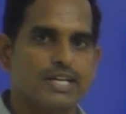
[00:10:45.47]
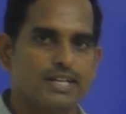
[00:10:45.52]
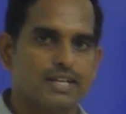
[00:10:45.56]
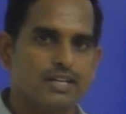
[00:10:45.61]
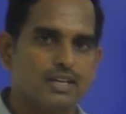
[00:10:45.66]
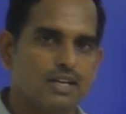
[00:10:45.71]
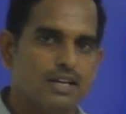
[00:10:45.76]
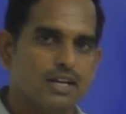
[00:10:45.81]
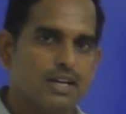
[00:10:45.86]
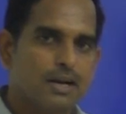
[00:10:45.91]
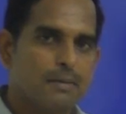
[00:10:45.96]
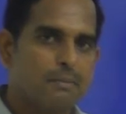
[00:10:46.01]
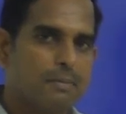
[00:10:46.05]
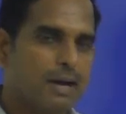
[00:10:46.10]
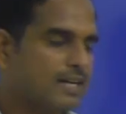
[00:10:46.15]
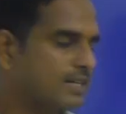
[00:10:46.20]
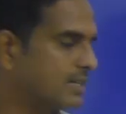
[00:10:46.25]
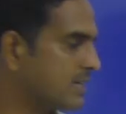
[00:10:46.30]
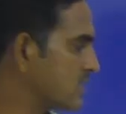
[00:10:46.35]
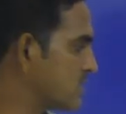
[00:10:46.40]
it in
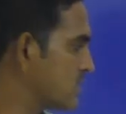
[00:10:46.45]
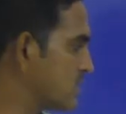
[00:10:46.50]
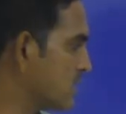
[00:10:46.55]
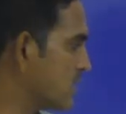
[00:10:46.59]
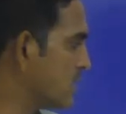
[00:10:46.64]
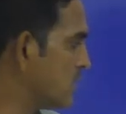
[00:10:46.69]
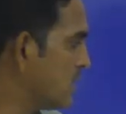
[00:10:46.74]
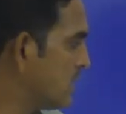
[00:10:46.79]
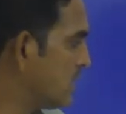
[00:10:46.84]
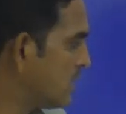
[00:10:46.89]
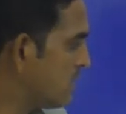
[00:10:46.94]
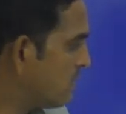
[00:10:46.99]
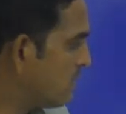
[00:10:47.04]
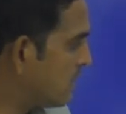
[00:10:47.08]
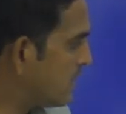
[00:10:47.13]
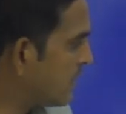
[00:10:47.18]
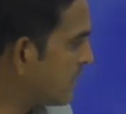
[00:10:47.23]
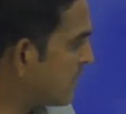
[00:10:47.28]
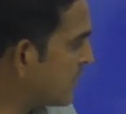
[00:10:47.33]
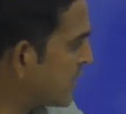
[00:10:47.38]
matrix C.
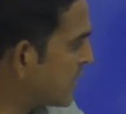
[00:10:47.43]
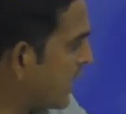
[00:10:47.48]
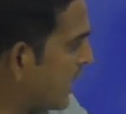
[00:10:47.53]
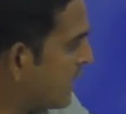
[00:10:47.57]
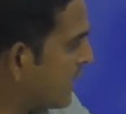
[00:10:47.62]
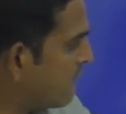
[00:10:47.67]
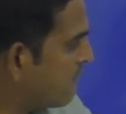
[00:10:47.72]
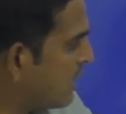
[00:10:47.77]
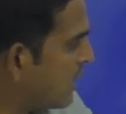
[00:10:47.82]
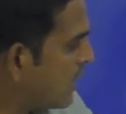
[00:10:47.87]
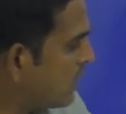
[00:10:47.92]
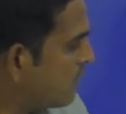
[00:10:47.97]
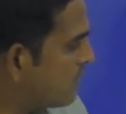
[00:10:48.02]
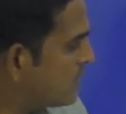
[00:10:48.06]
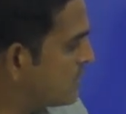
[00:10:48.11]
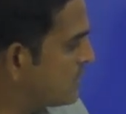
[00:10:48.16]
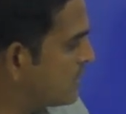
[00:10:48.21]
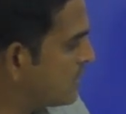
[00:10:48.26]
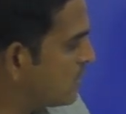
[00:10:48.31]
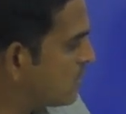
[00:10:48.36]
When your I value
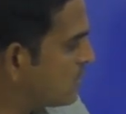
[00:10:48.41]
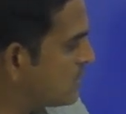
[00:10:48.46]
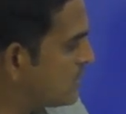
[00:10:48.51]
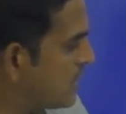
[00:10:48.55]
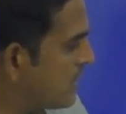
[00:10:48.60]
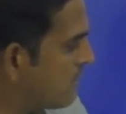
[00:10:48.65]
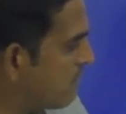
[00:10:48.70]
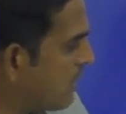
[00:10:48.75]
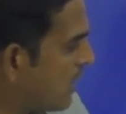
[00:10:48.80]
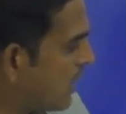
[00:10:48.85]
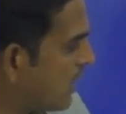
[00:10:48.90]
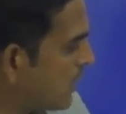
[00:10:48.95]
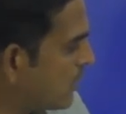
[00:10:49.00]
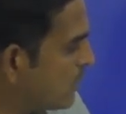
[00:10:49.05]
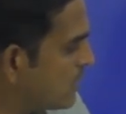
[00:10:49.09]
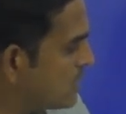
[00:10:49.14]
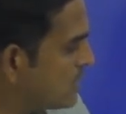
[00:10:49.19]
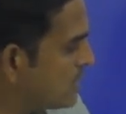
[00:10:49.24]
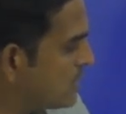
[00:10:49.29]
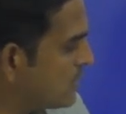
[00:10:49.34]
is 0, j
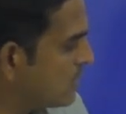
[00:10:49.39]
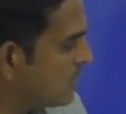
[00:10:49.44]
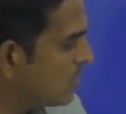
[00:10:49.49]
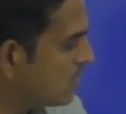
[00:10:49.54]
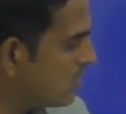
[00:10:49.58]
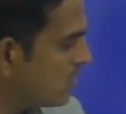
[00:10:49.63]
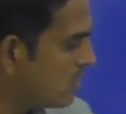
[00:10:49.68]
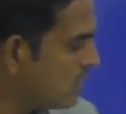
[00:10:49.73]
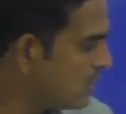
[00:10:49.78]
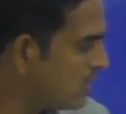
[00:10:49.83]
value is 0,